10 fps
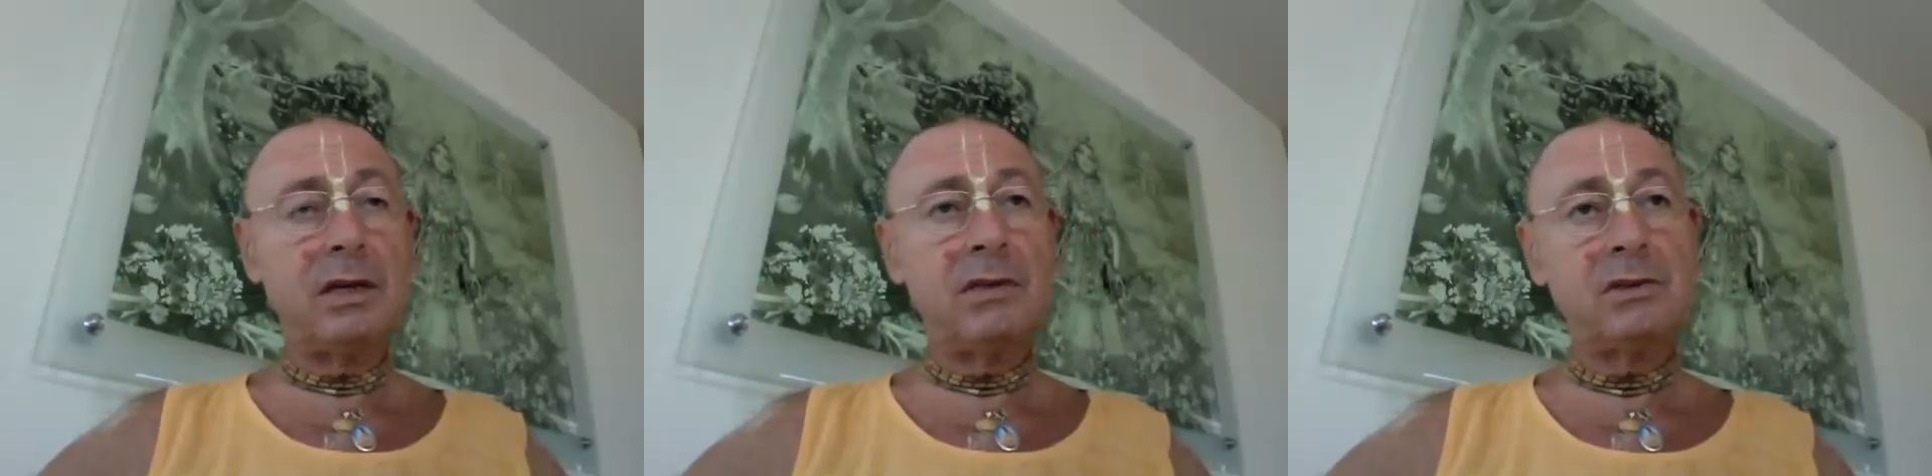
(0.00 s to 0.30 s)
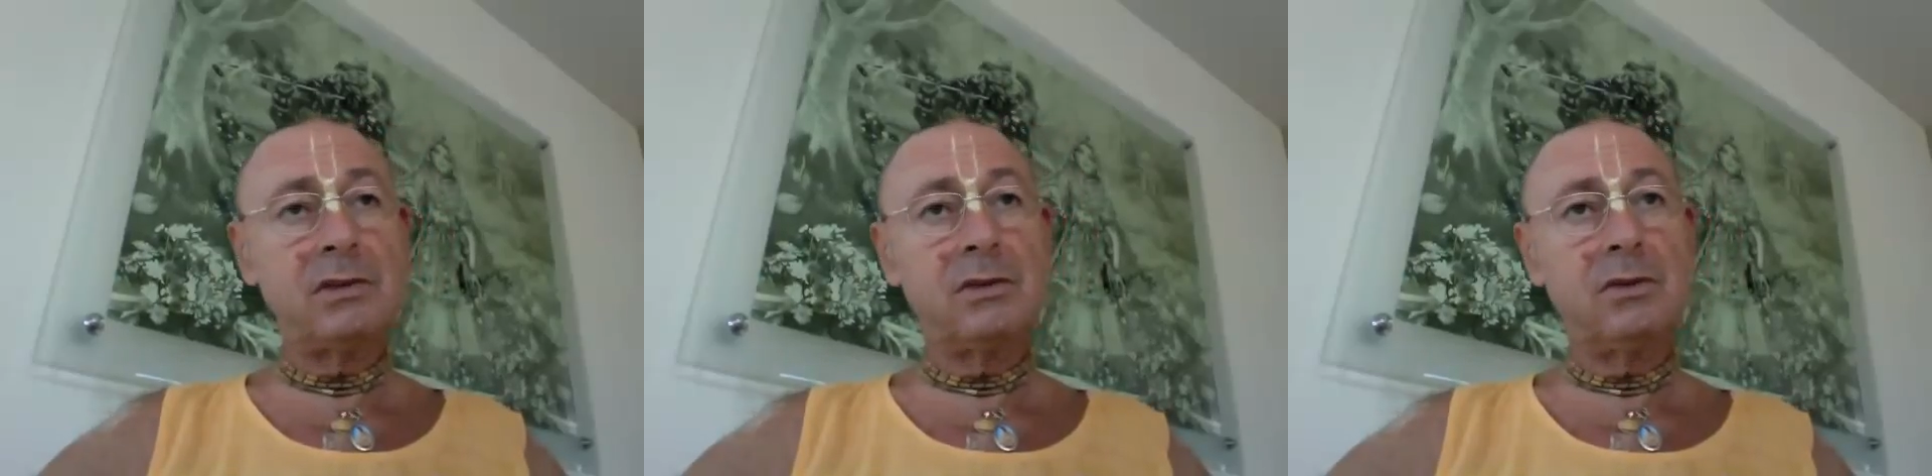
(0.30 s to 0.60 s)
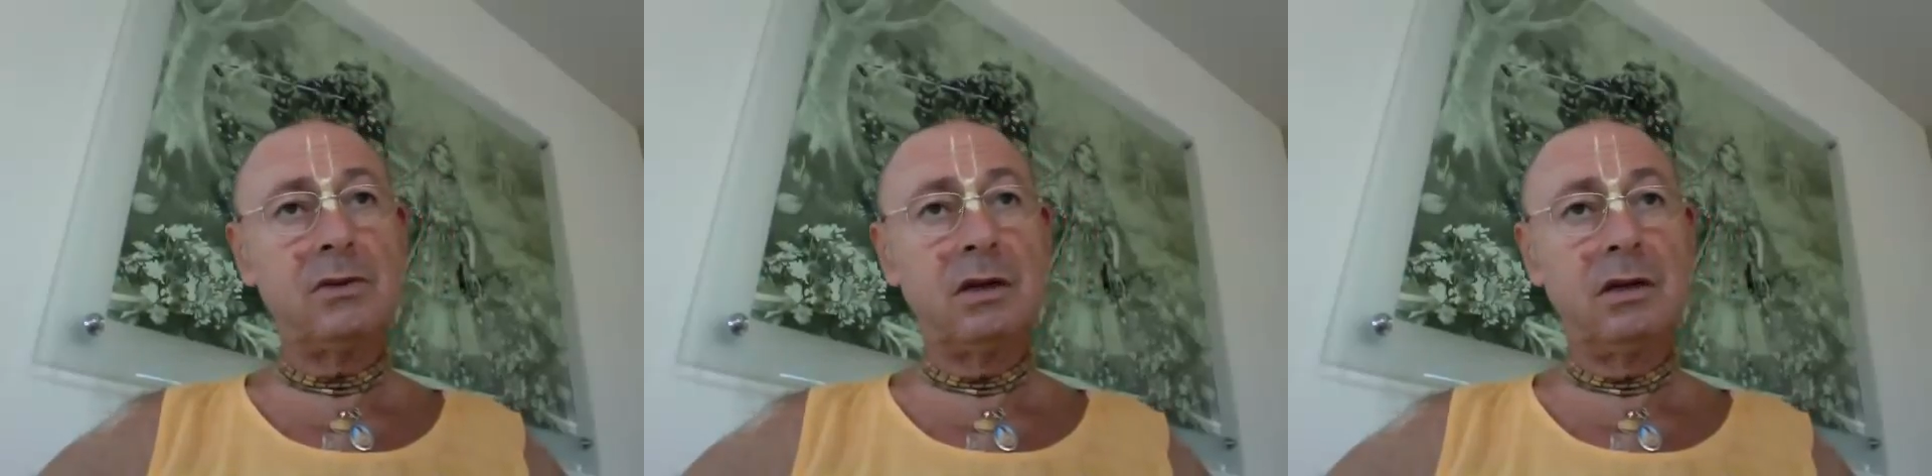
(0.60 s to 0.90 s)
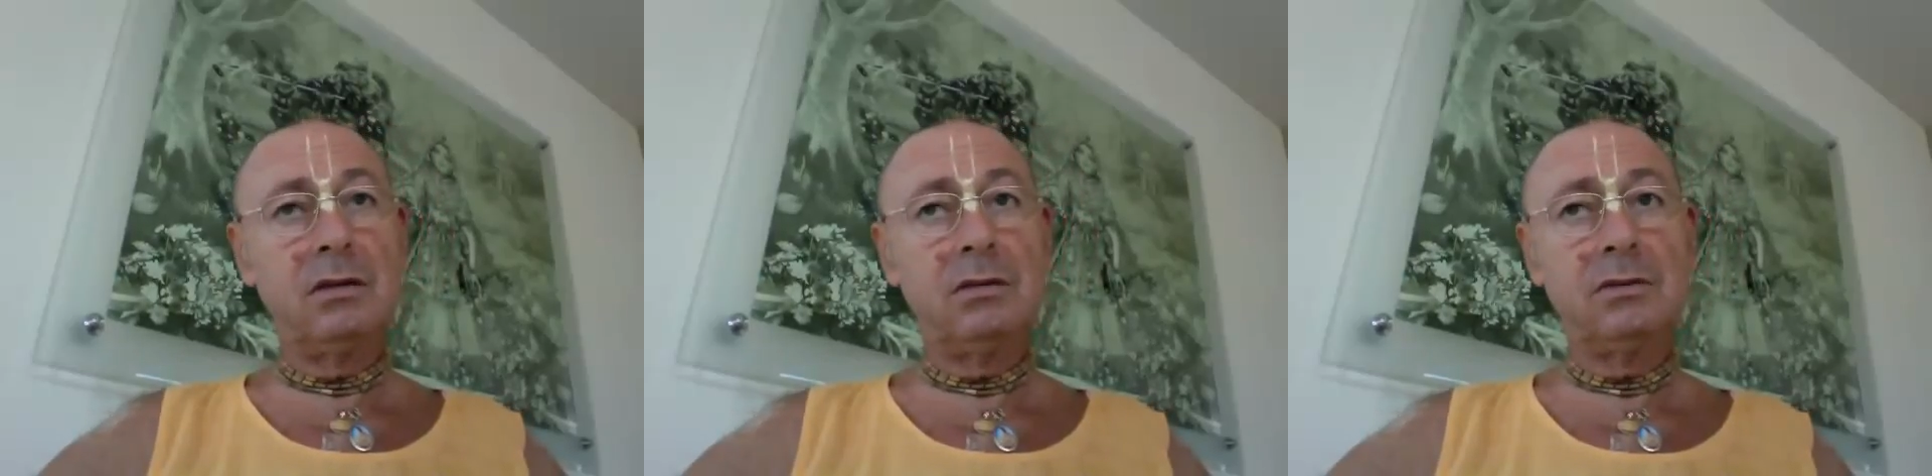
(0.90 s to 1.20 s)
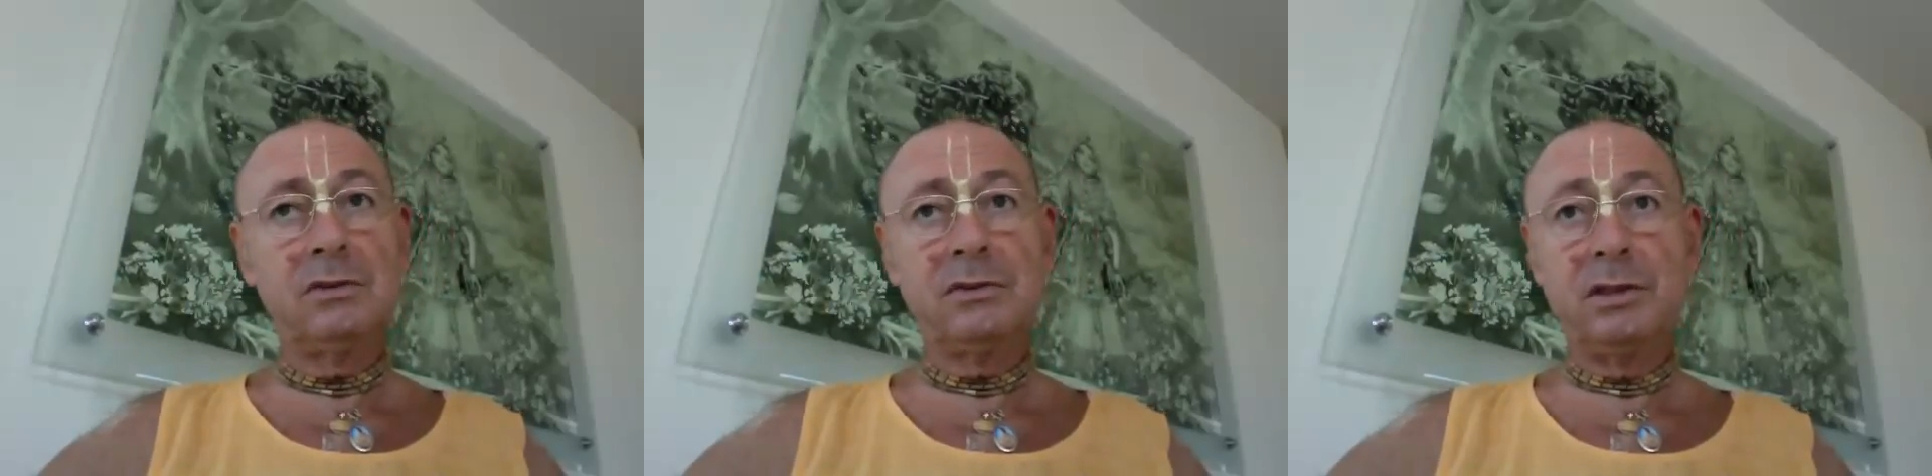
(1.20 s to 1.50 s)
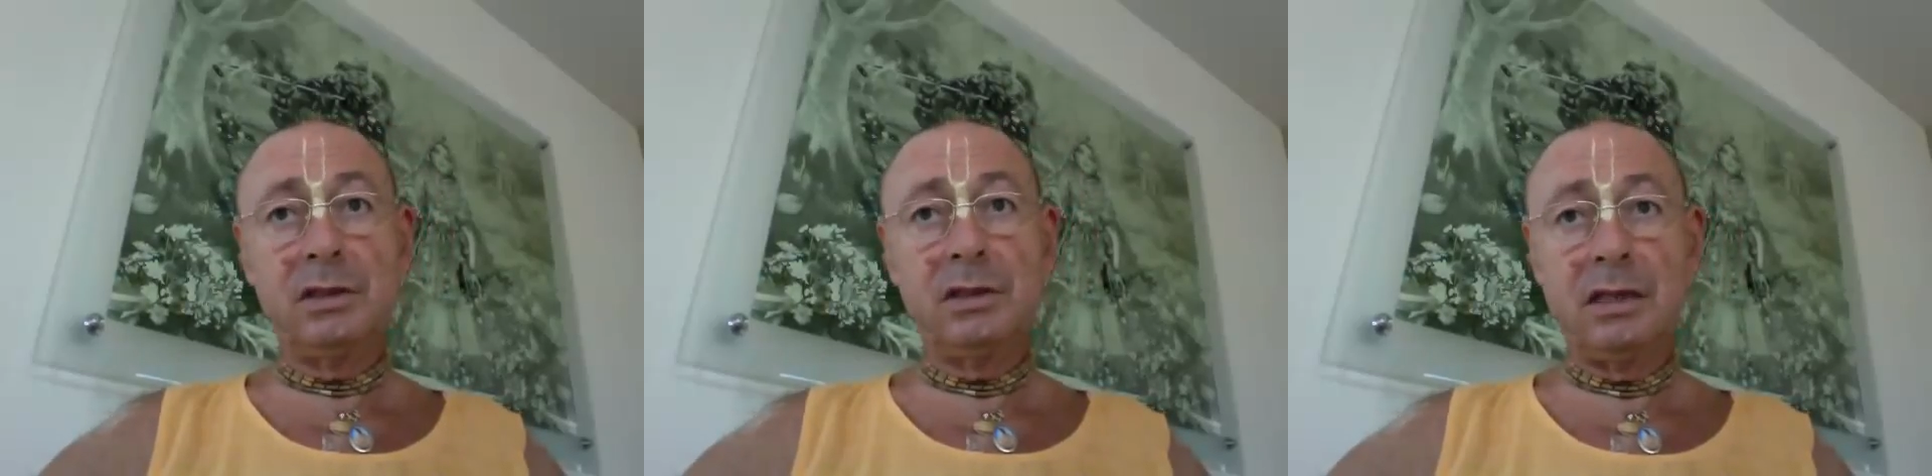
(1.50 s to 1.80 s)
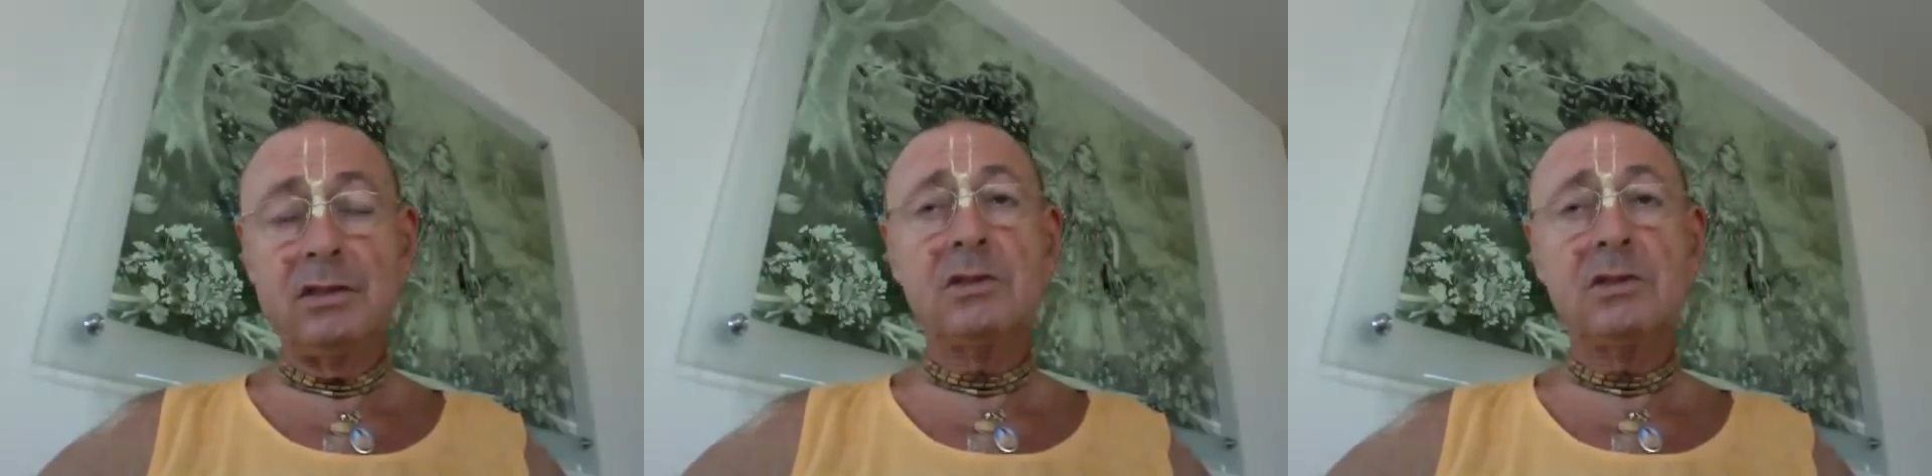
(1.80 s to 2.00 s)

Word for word: Uh, he was very nice.